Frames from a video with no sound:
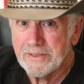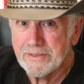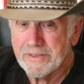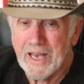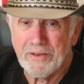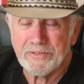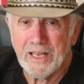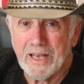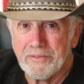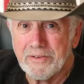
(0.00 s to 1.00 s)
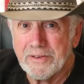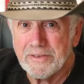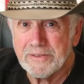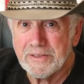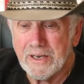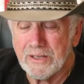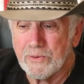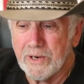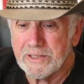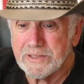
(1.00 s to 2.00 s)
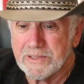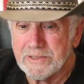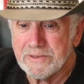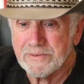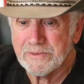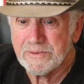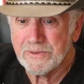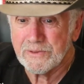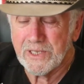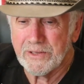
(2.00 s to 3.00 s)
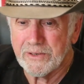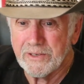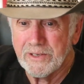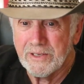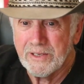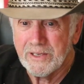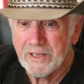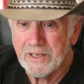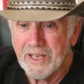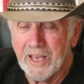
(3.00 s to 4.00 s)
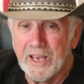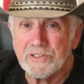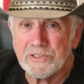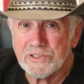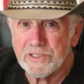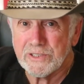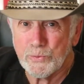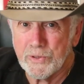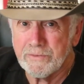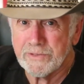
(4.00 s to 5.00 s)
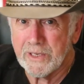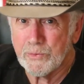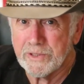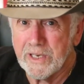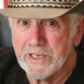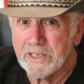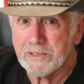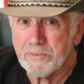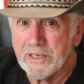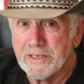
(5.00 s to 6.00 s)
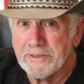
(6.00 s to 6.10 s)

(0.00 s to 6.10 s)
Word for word: They have to have. Otherwise, those other agencies wouldn't have done what they did to me.